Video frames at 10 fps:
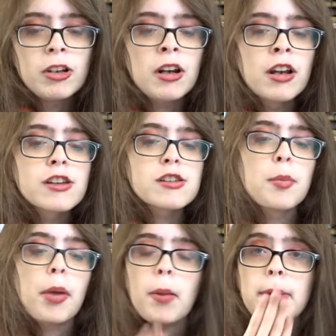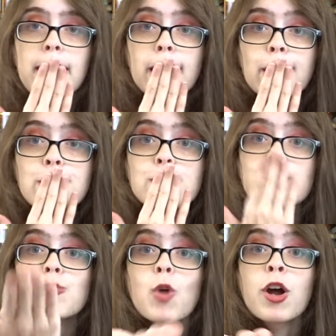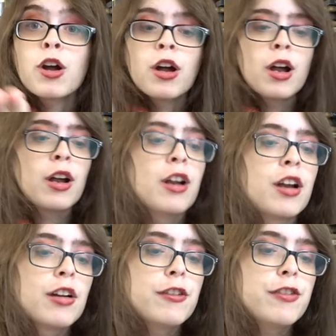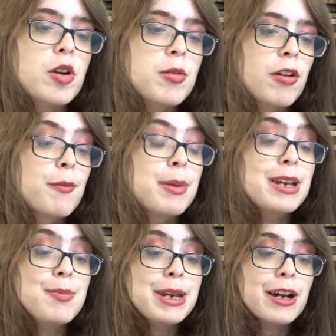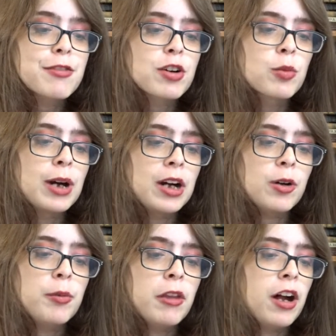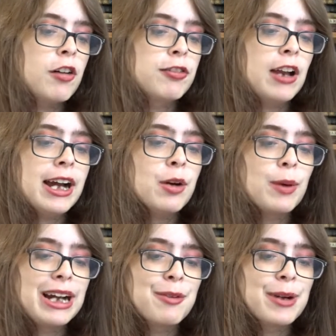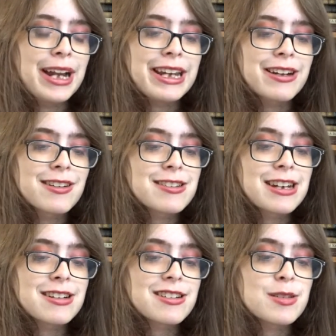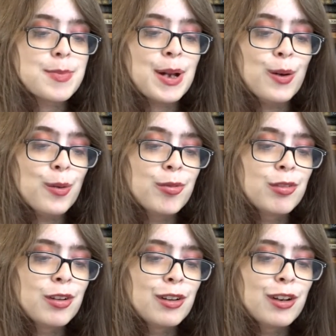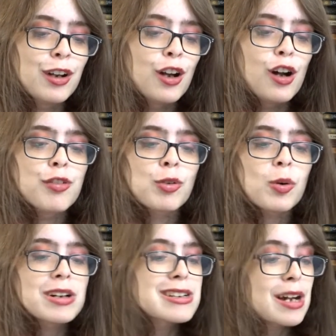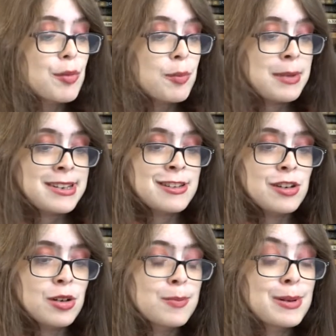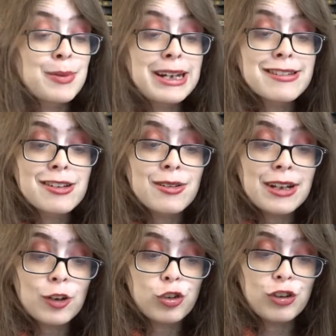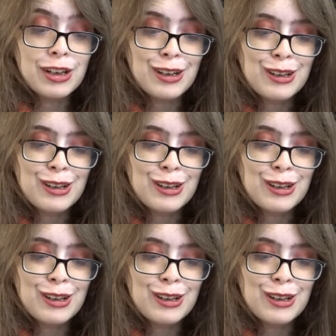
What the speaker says: So blow me a kiss. Bid me a farewell. I'll fly away when I hear Santa's bell. Of course I will miss you, but wait till next year.